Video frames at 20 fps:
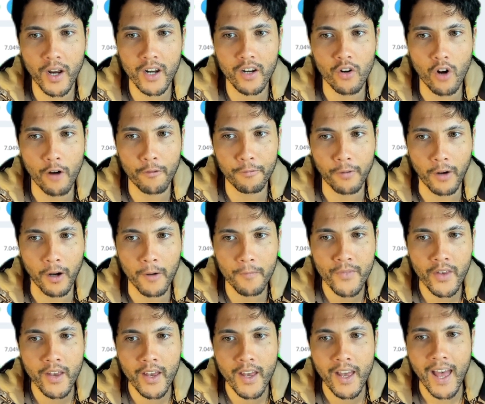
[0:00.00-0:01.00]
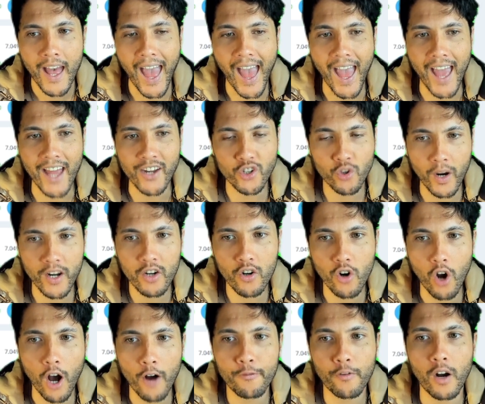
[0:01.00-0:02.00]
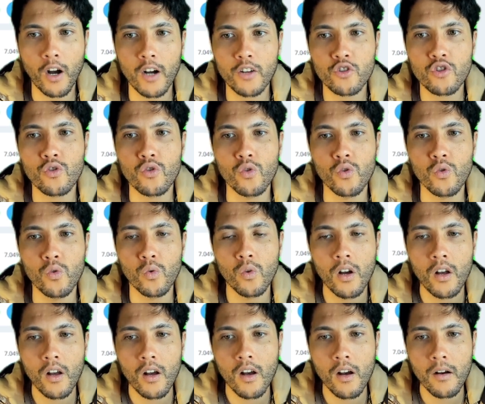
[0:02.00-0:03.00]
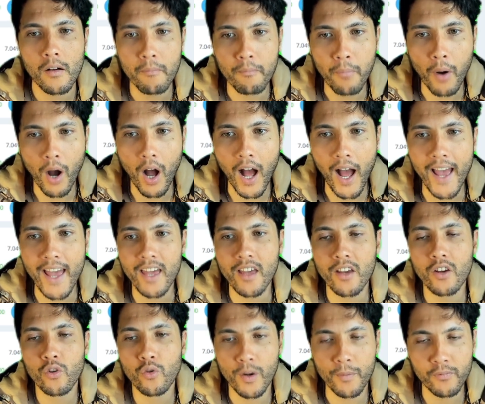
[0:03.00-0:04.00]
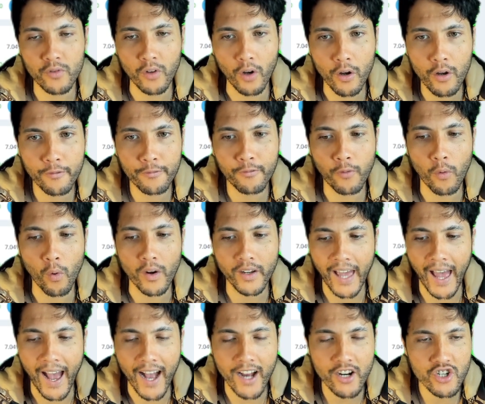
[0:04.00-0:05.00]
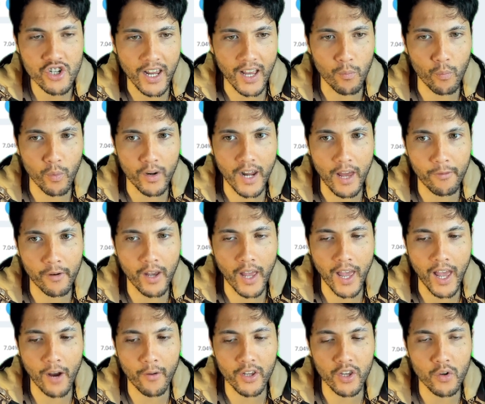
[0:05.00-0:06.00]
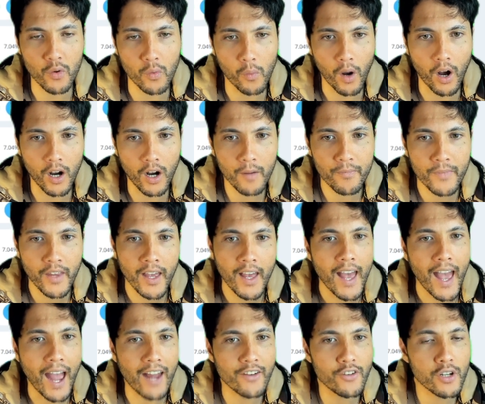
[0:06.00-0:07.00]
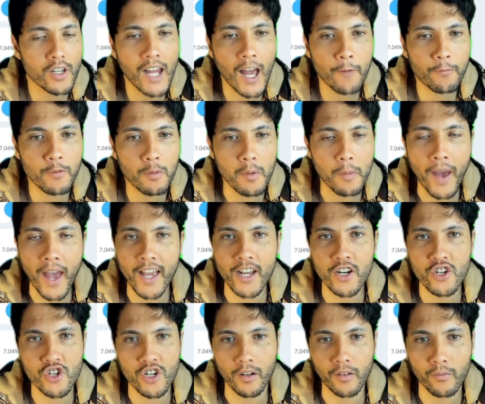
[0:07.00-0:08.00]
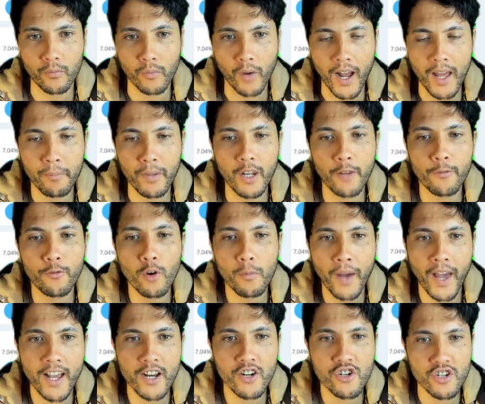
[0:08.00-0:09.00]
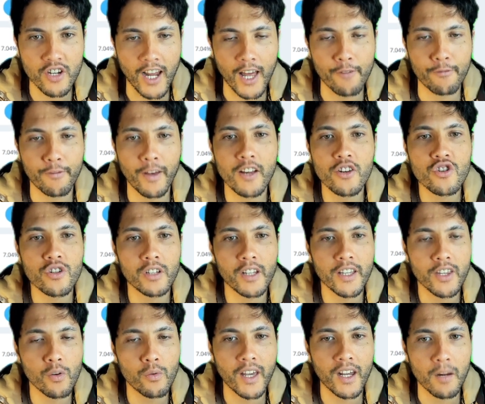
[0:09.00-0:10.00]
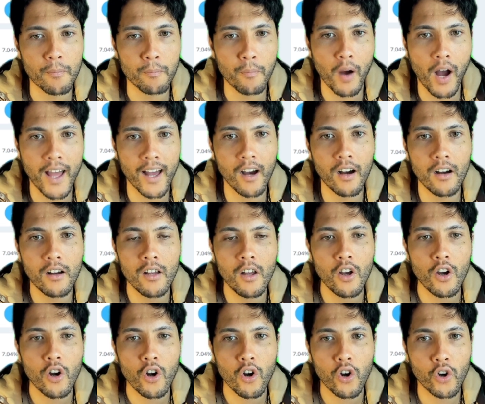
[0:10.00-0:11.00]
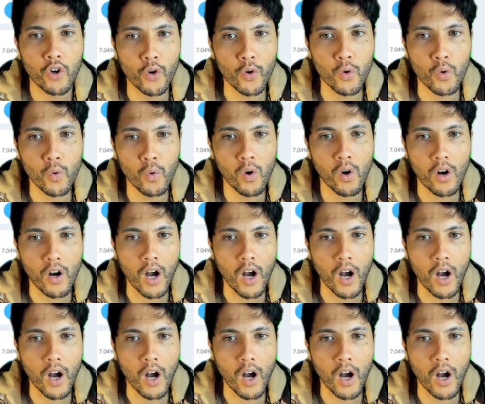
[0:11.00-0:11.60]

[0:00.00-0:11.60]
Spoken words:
an offer to buy crypto for cash in whatever area you are. And you're going to have to be patient, right? But if you're patient, eventually you'll get a buyer who